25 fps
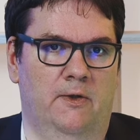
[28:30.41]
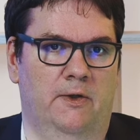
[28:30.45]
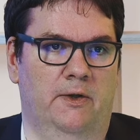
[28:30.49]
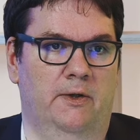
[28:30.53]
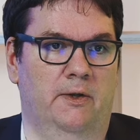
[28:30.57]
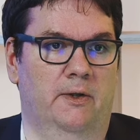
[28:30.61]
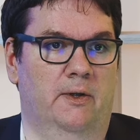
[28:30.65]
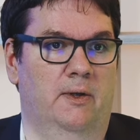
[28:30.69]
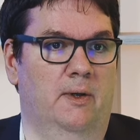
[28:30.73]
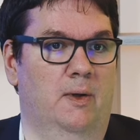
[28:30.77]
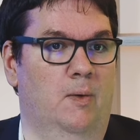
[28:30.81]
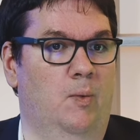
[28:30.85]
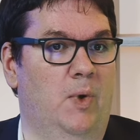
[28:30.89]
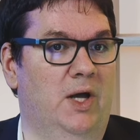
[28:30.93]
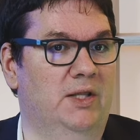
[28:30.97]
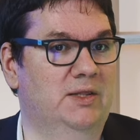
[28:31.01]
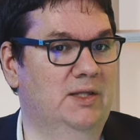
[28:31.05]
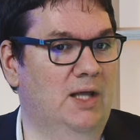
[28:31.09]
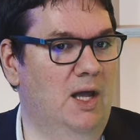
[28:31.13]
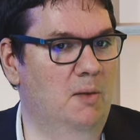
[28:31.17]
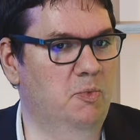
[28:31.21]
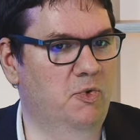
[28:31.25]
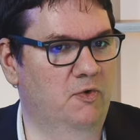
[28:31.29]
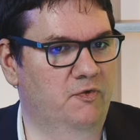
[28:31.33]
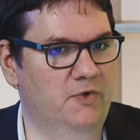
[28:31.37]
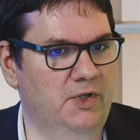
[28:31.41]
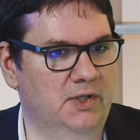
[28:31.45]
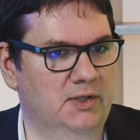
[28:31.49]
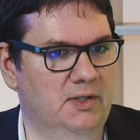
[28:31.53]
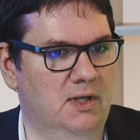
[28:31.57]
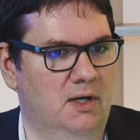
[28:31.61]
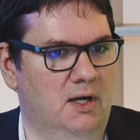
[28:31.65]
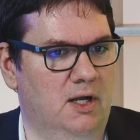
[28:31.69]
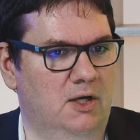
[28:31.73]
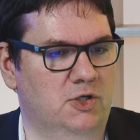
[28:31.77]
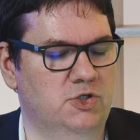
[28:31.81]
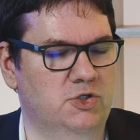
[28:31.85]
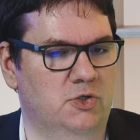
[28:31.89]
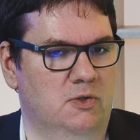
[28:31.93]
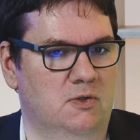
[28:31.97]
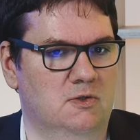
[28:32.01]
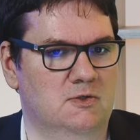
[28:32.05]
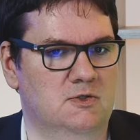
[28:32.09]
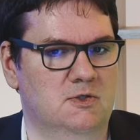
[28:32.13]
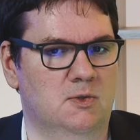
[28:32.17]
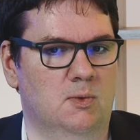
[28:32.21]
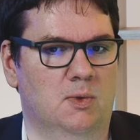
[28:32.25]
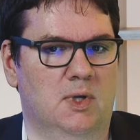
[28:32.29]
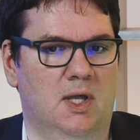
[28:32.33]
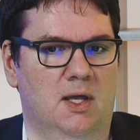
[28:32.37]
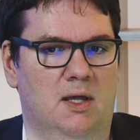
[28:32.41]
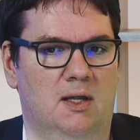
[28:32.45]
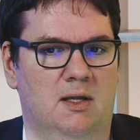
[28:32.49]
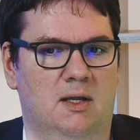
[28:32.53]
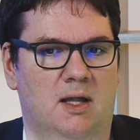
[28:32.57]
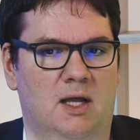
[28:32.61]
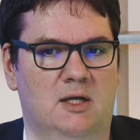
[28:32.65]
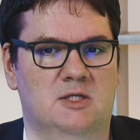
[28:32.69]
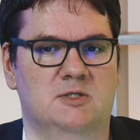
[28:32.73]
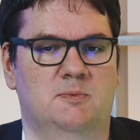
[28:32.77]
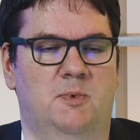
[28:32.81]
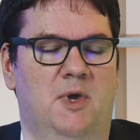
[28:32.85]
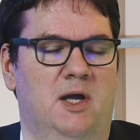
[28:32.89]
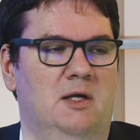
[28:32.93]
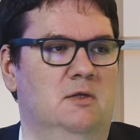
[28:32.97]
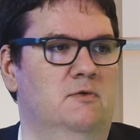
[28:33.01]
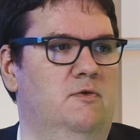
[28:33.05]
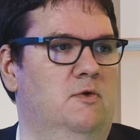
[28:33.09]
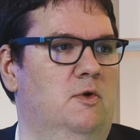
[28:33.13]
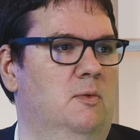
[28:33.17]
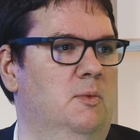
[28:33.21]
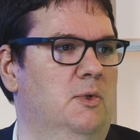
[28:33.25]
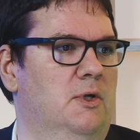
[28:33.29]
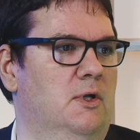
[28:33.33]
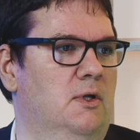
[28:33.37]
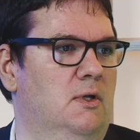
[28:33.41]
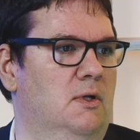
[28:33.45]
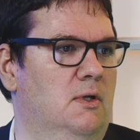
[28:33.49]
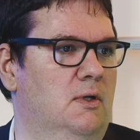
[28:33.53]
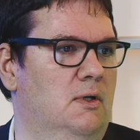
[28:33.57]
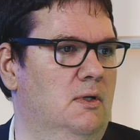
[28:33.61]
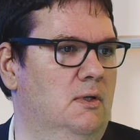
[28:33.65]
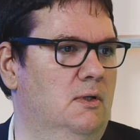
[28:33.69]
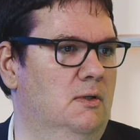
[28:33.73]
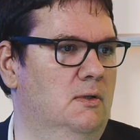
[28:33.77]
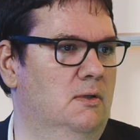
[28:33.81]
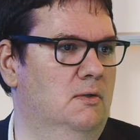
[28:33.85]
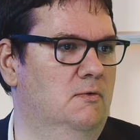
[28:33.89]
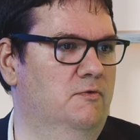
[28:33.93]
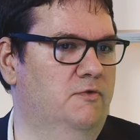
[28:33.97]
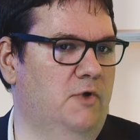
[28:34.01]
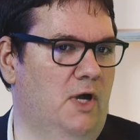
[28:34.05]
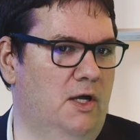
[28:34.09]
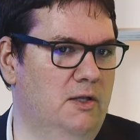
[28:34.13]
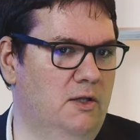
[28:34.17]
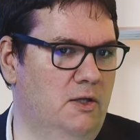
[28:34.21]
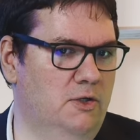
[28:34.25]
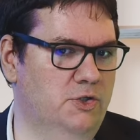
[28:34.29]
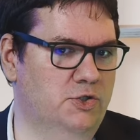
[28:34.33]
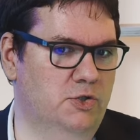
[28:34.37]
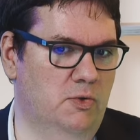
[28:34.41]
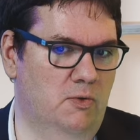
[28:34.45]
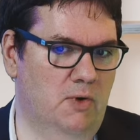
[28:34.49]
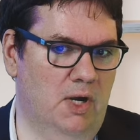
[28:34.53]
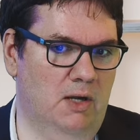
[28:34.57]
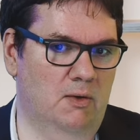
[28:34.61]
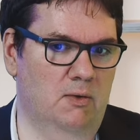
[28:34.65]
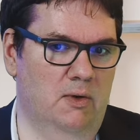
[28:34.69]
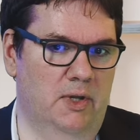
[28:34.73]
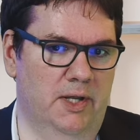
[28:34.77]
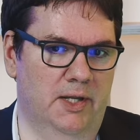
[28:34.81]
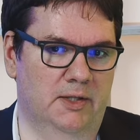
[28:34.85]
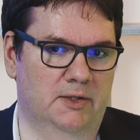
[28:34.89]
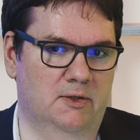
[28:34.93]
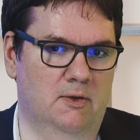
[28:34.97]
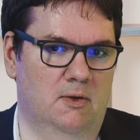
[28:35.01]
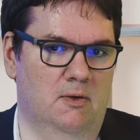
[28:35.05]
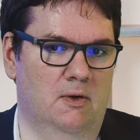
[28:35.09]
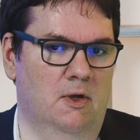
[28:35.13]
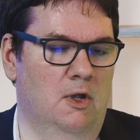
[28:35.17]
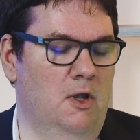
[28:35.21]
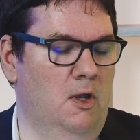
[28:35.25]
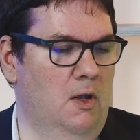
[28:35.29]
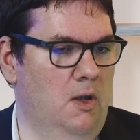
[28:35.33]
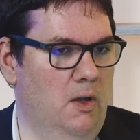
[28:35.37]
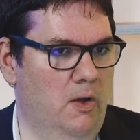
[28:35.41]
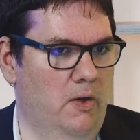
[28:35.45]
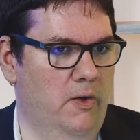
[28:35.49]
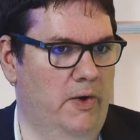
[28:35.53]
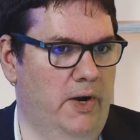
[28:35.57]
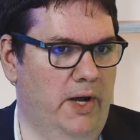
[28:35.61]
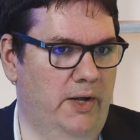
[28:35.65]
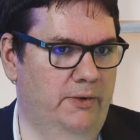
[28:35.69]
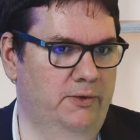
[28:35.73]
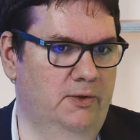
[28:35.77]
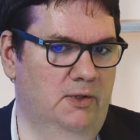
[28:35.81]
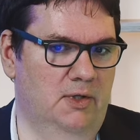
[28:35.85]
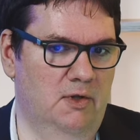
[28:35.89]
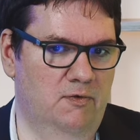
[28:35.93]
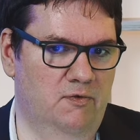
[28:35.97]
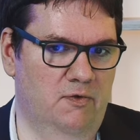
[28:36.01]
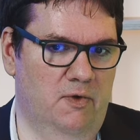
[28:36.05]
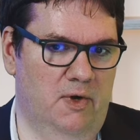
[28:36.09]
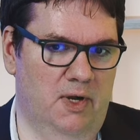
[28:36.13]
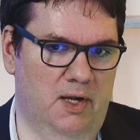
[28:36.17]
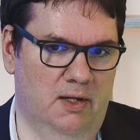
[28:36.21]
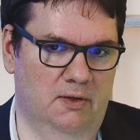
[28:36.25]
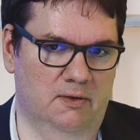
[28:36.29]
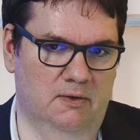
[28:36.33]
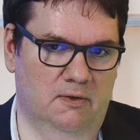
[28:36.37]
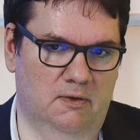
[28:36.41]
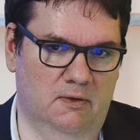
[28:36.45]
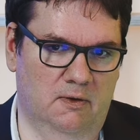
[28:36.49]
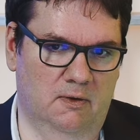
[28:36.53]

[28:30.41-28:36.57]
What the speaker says: what type of interactions you can expect from a financial regulator around the different